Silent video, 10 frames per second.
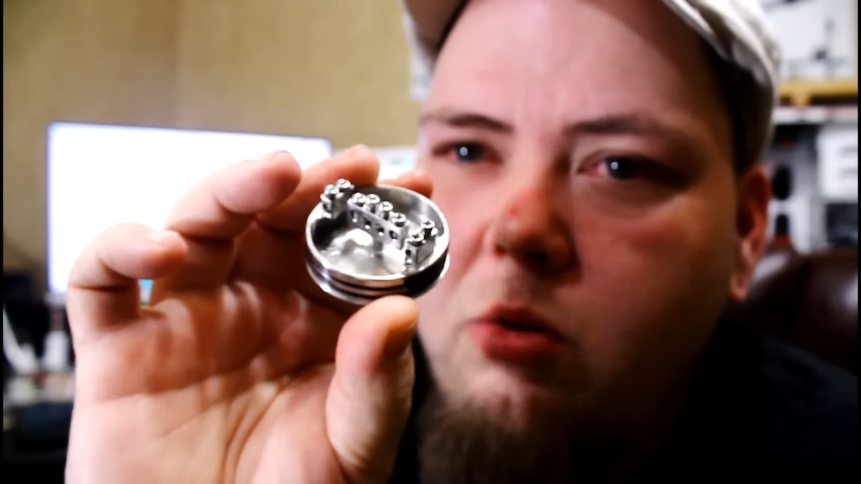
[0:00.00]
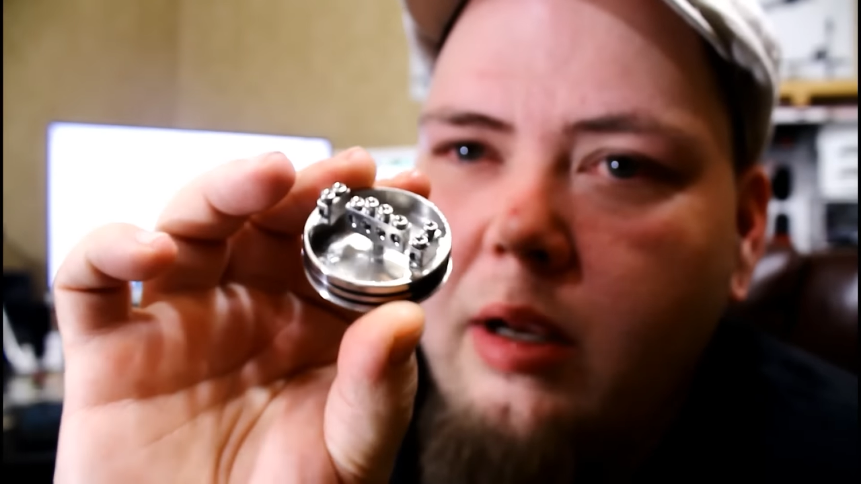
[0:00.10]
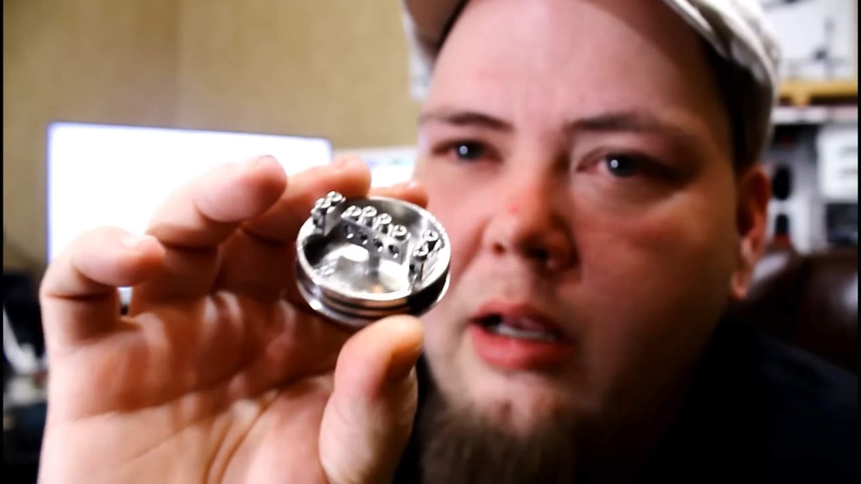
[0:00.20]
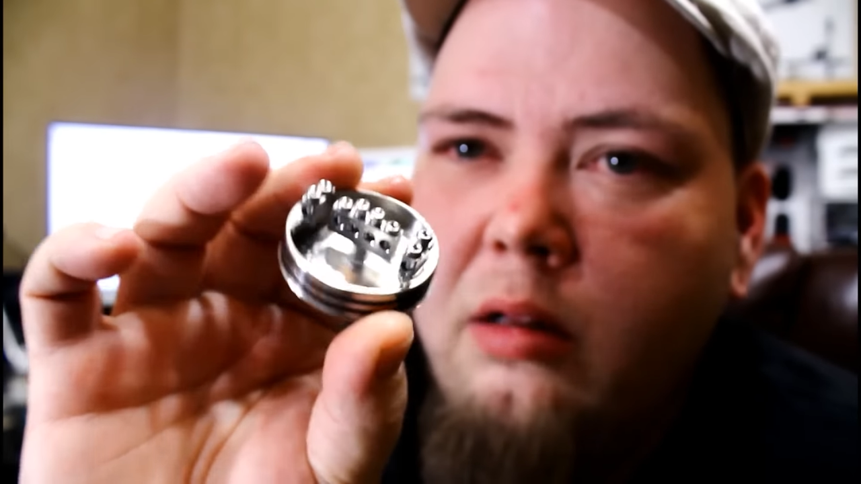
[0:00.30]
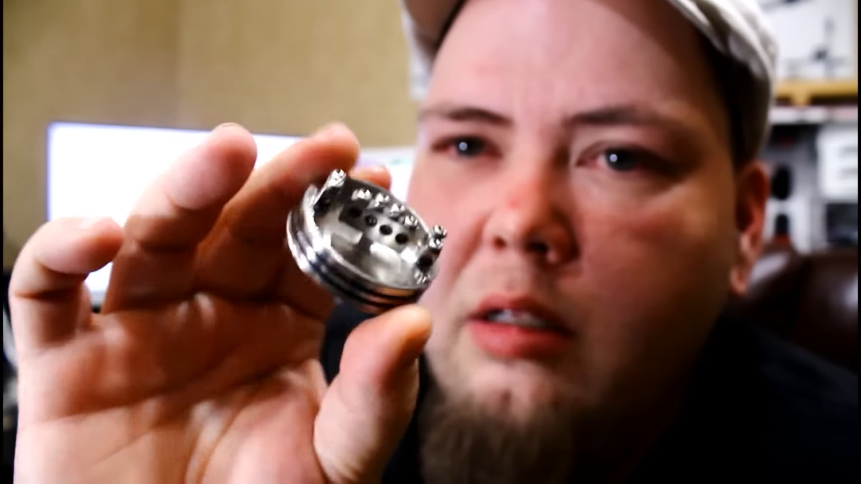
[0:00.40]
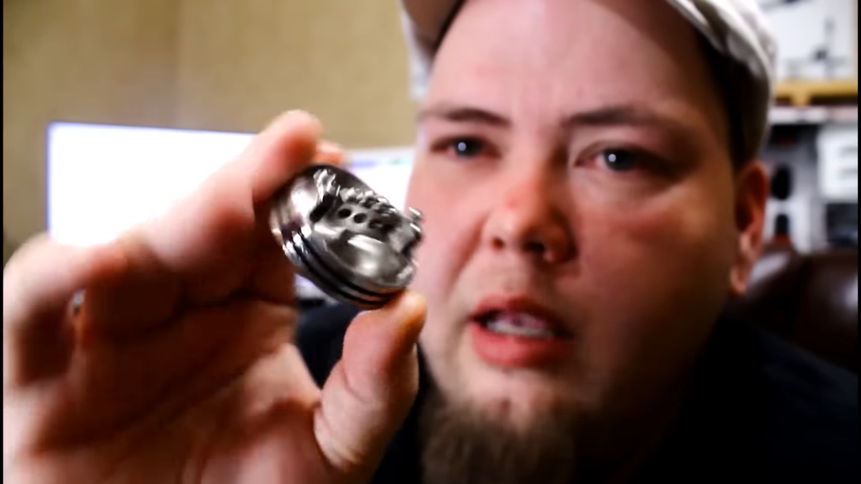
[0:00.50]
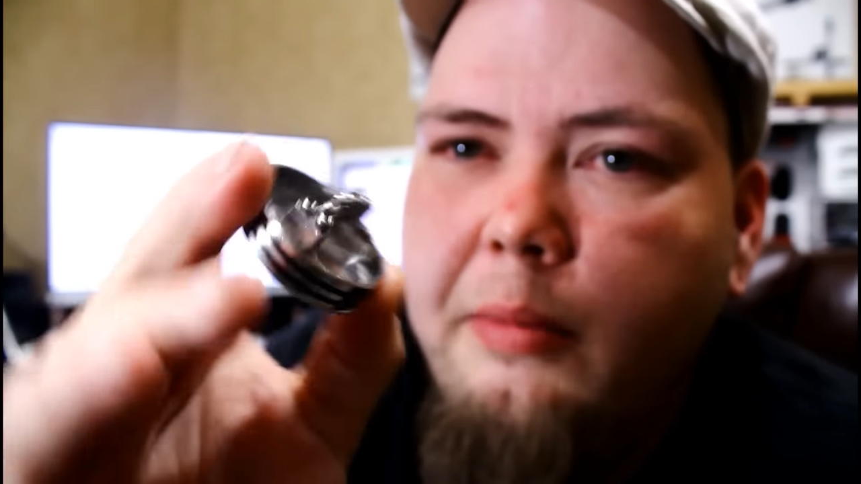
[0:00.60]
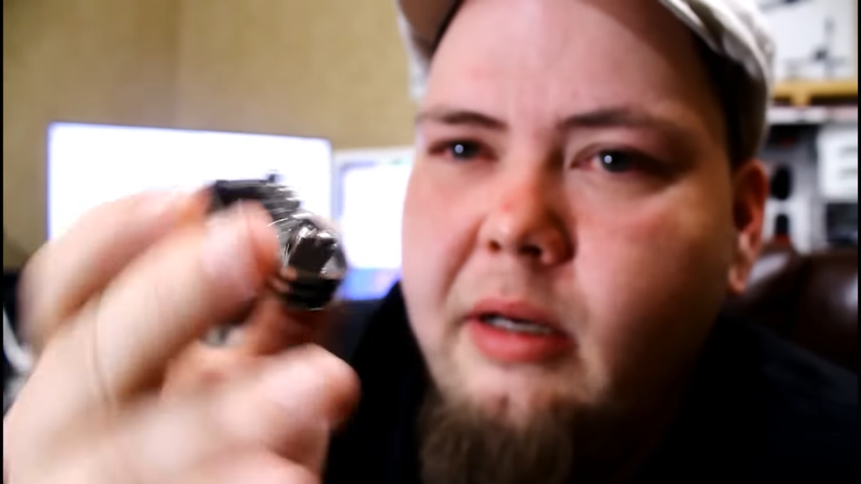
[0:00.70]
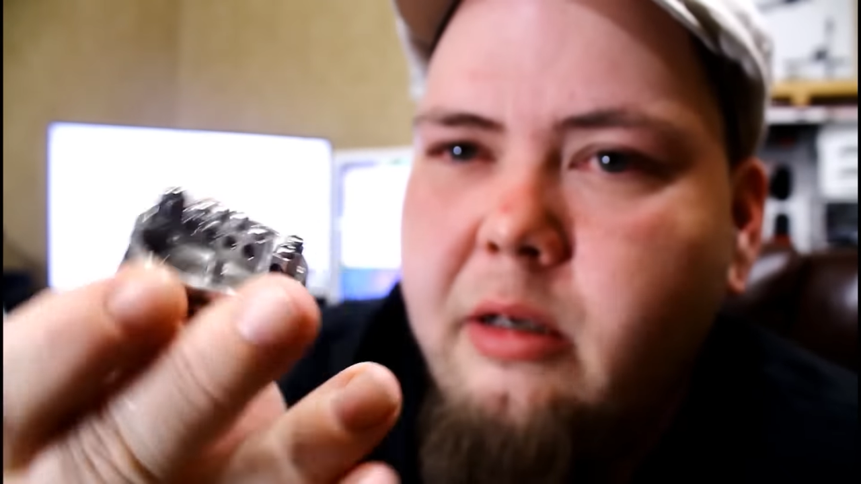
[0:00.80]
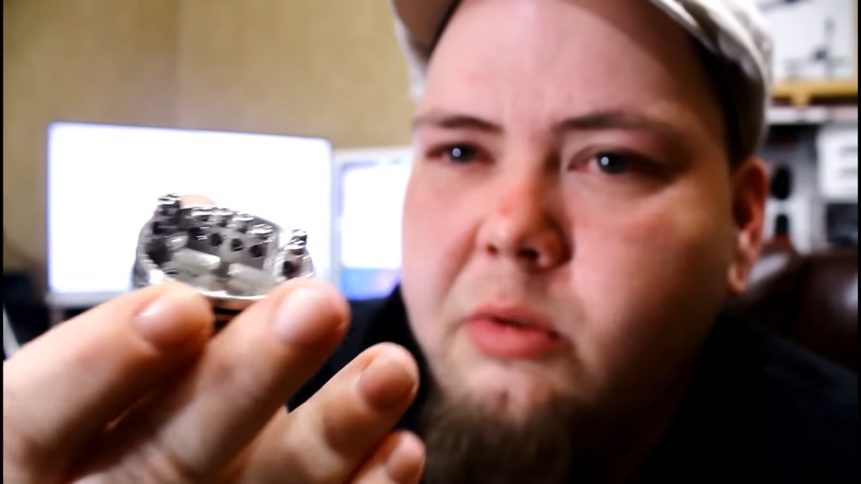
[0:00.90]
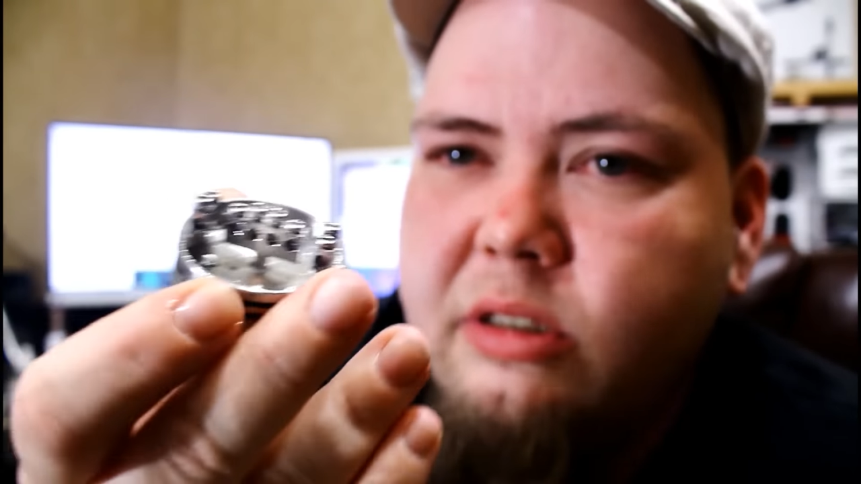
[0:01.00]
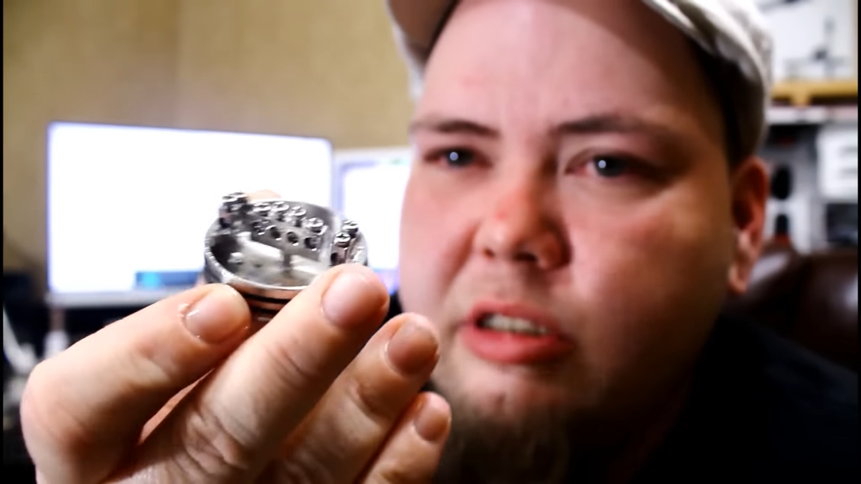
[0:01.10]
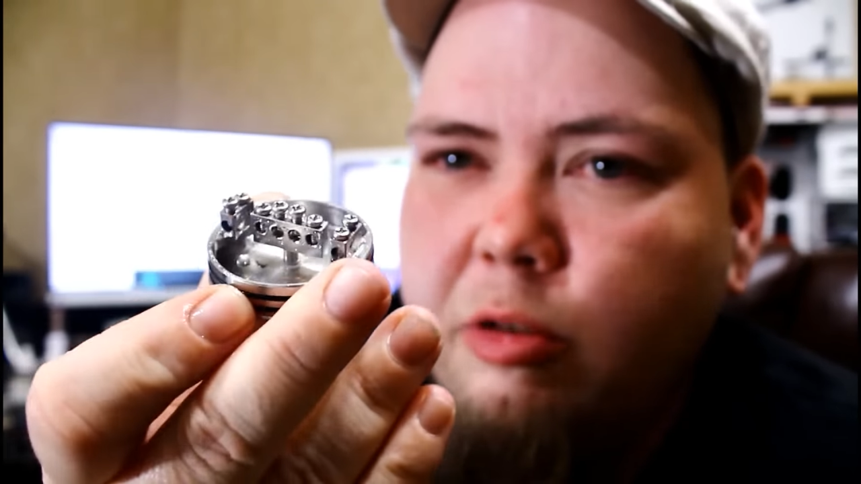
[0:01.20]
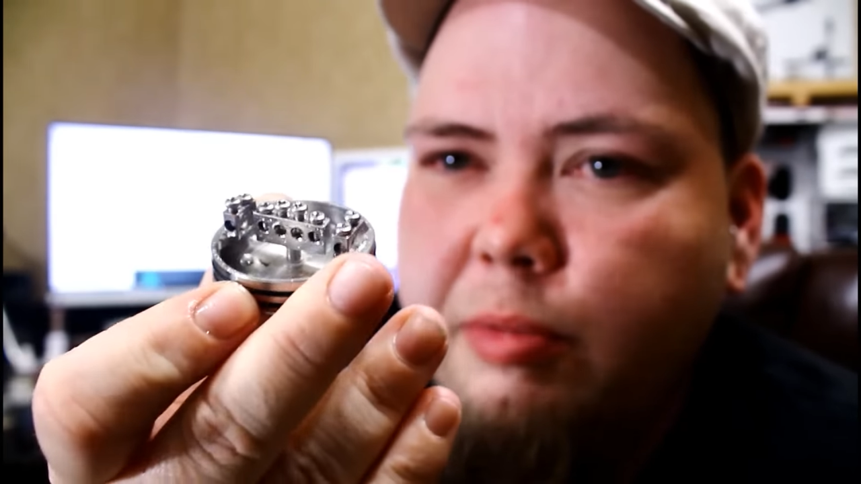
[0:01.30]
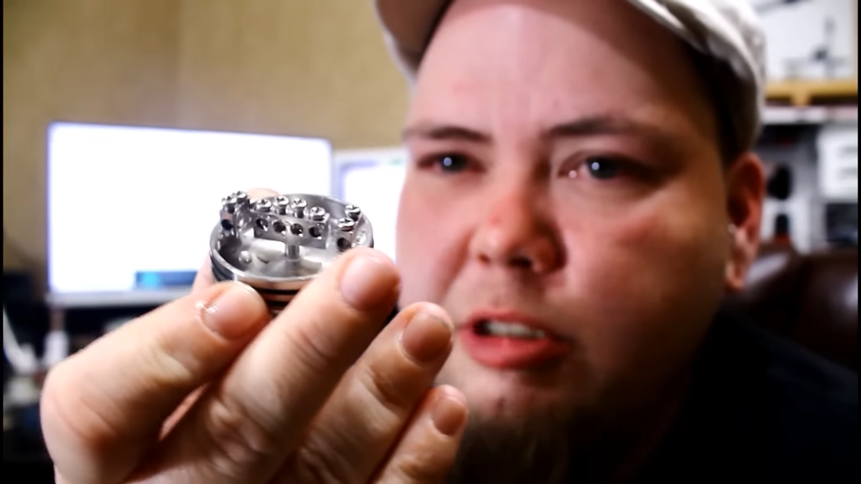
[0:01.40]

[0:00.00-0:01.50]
well. I mean, it was so